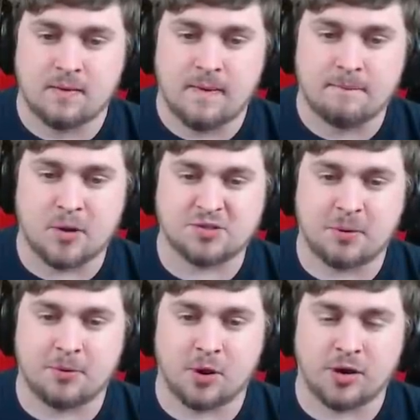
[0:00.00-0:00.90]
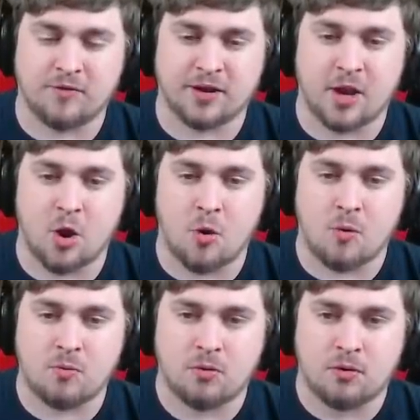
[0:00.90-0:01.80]
most people don't even
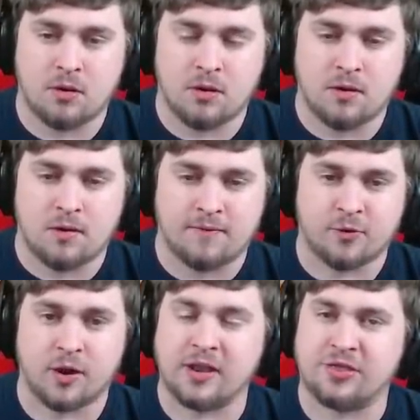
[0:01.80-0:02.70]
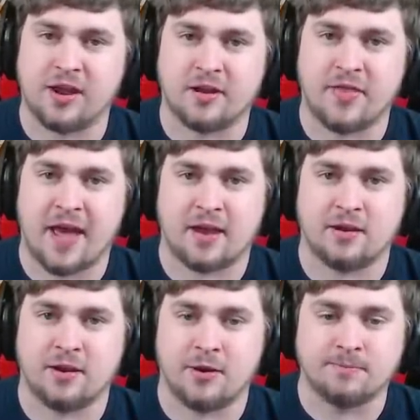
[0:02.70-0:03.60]
go for anything on that,
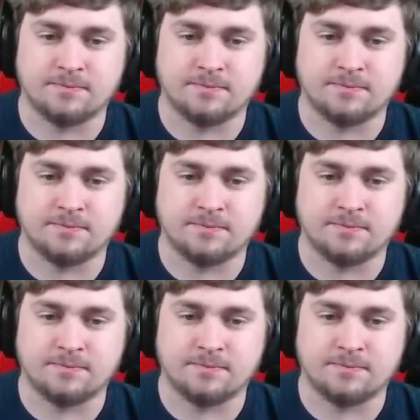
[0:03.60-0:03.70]
you know?